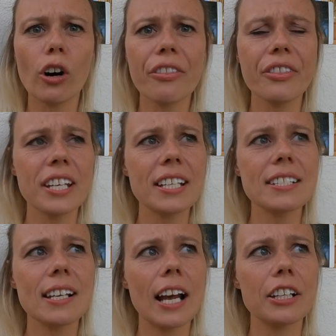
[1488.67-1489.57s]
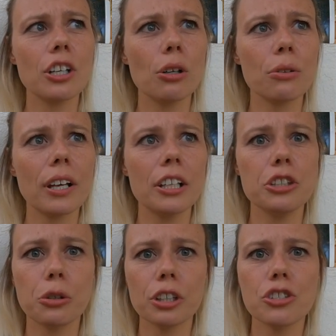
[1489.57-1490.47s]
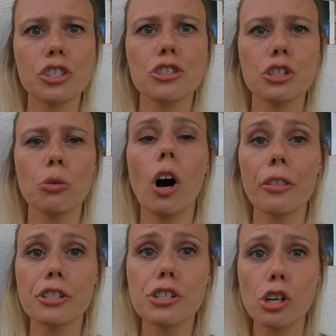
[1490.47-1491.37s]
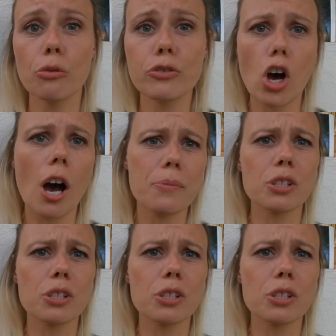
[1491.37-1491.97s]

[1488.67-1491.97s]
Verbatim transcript: are things that I know that you can just do on the stovetop.